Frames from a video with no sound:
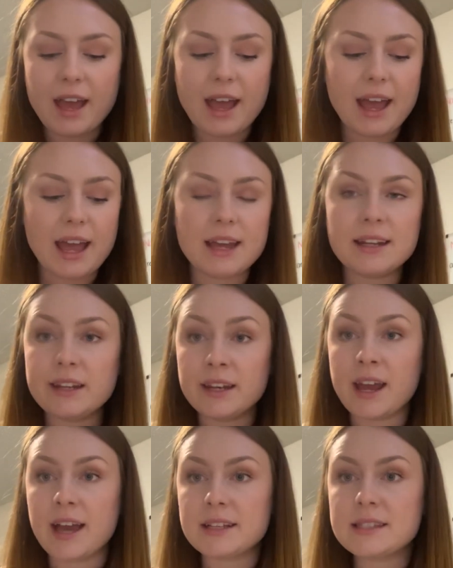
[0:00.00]
and
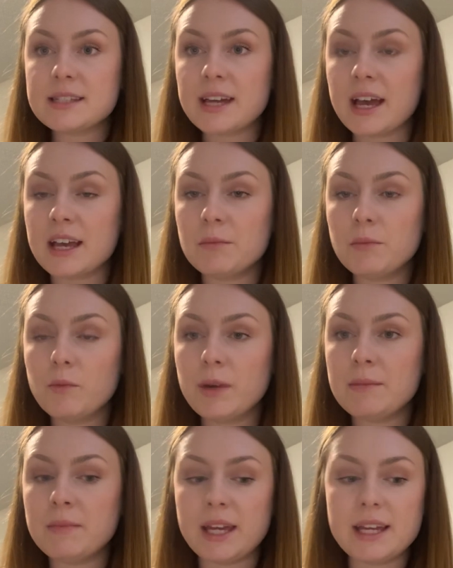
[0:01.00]
next time we
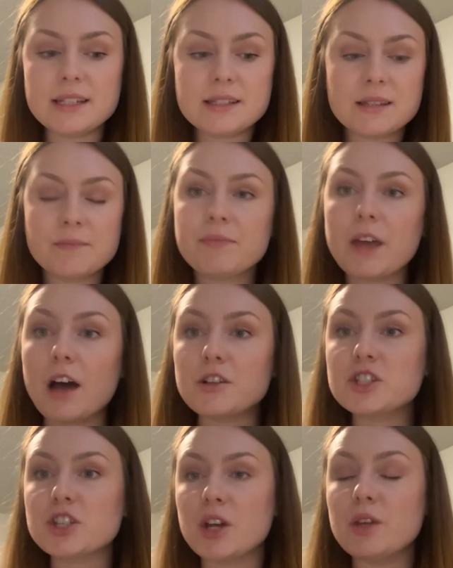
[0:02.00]
meet, I'll
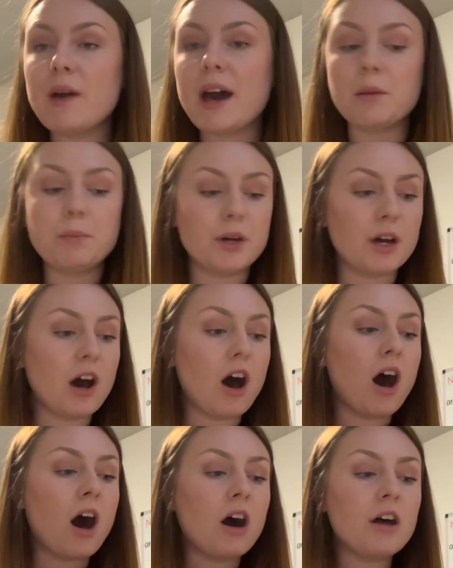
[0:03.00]
show you how to put
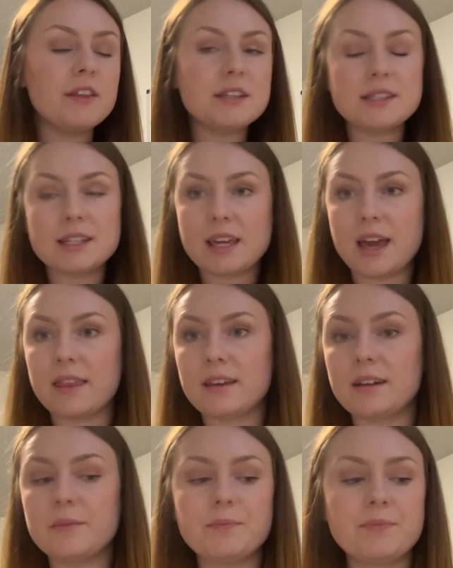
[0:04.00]
all this together
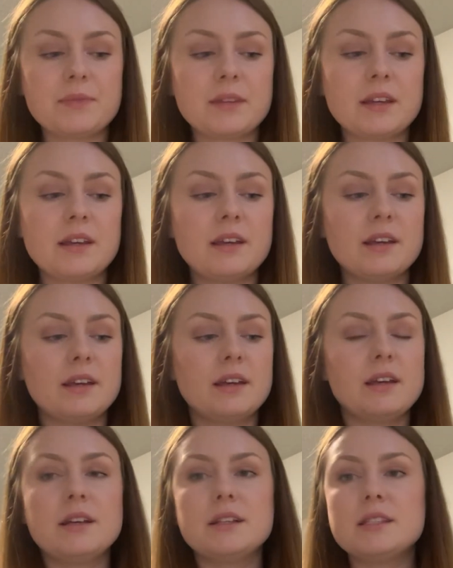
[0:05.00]

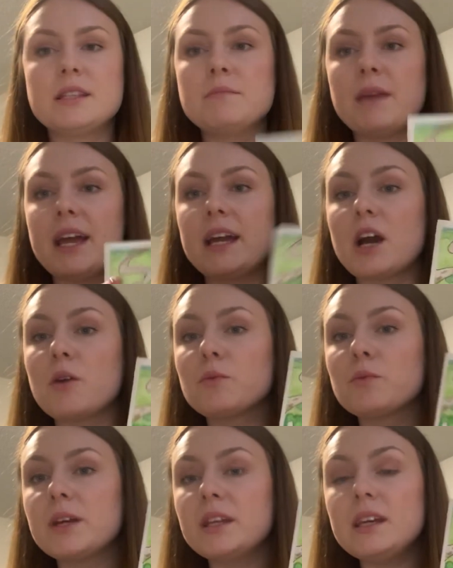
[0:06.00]
to make a
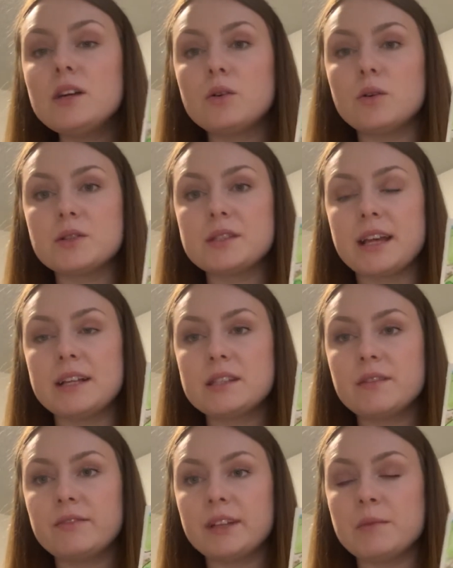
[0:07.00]
really cool Saints
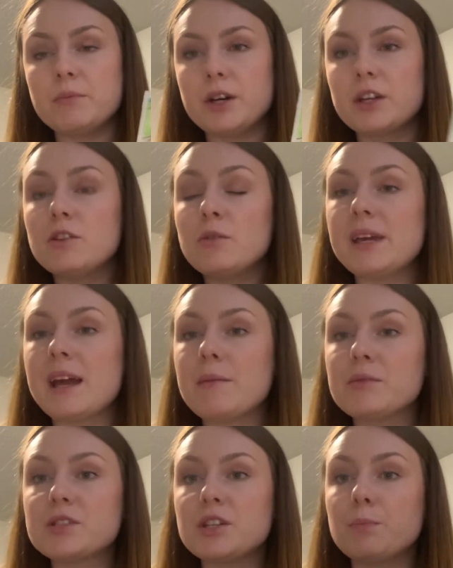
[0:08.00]
of Lent book. You'll be
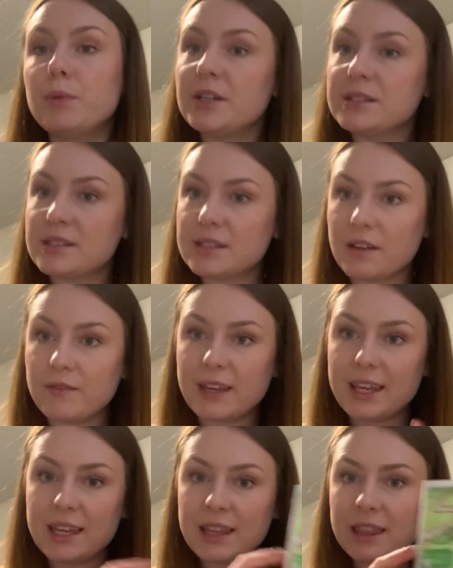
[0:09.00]
able to put stuff
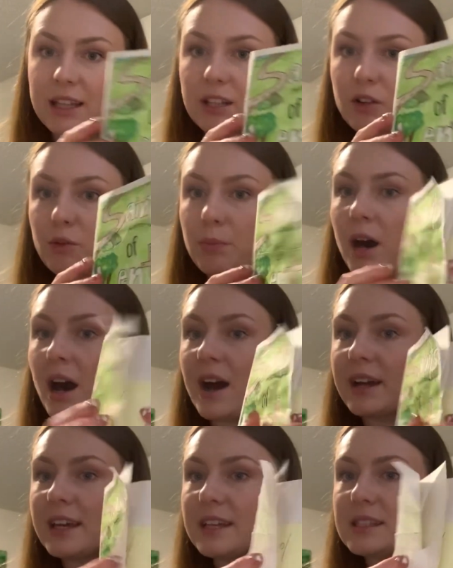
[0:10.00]
in the little
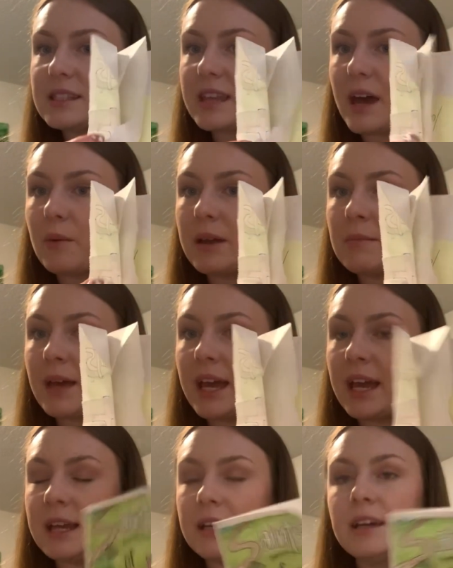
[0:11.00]
pockets that we
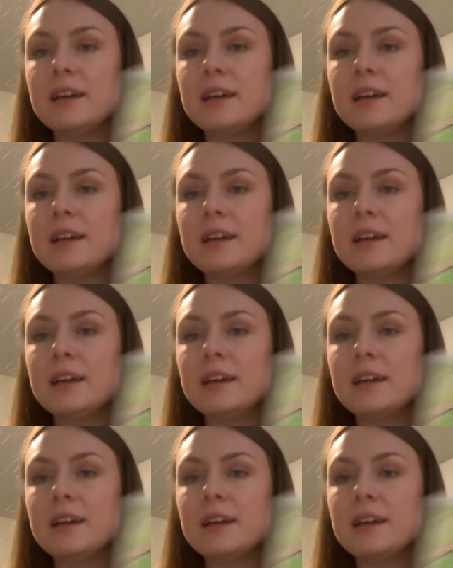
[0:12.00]
made.